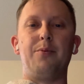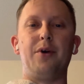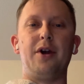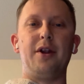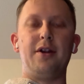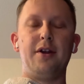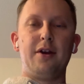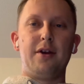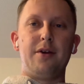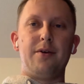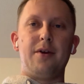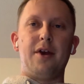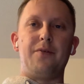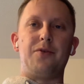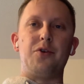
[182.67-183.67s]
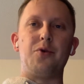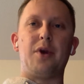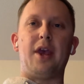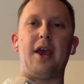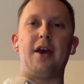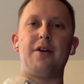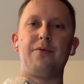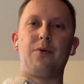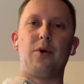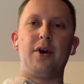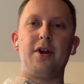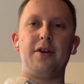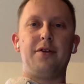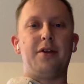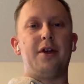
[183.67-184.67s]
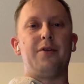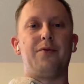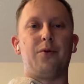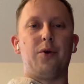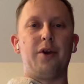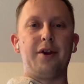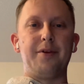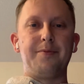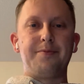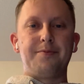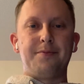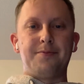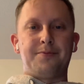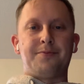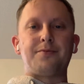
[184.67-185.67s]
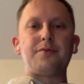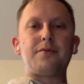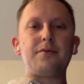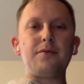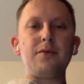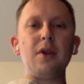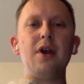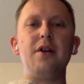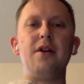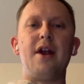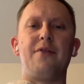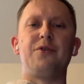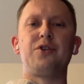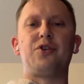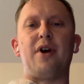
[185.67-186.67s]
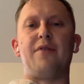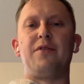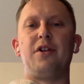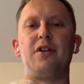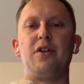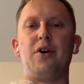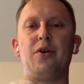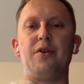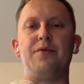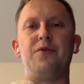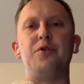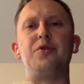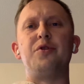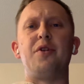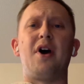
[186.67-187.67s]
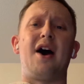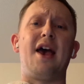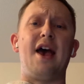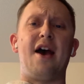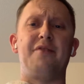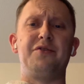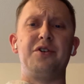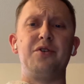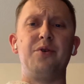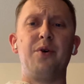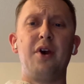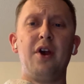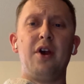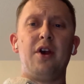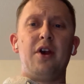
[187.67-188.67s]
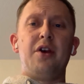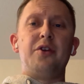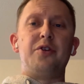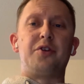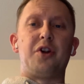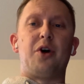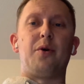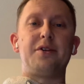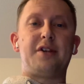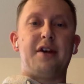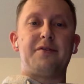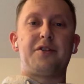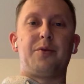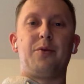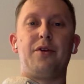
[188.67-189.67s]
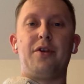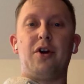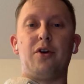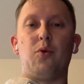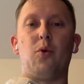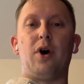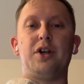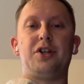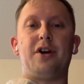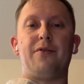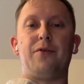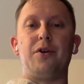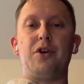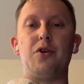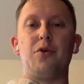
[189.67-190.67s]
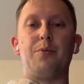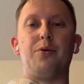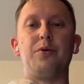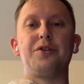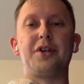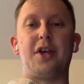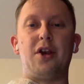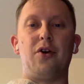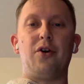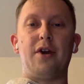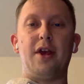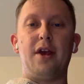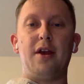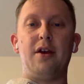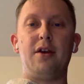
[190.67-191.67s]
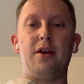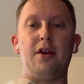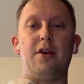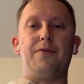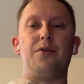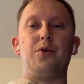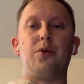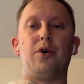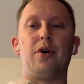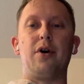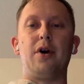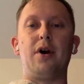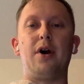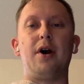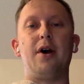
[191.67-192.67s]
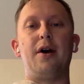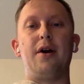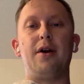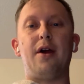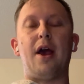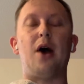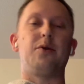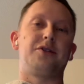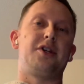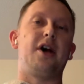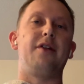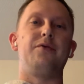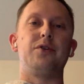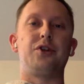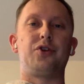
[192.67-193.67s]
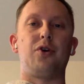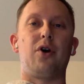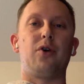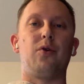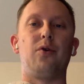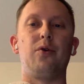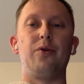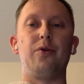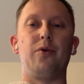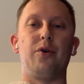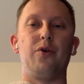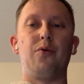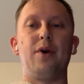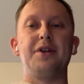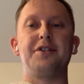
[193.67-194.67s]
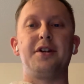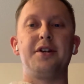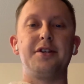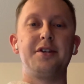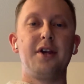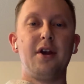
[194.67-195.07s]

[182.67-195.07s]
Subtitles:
But if you can avoid it, then avoid it. Never travel alone if you do not have to. You should always have someone there to watch out for you or pull security if you are outside of your stronghold or your residence.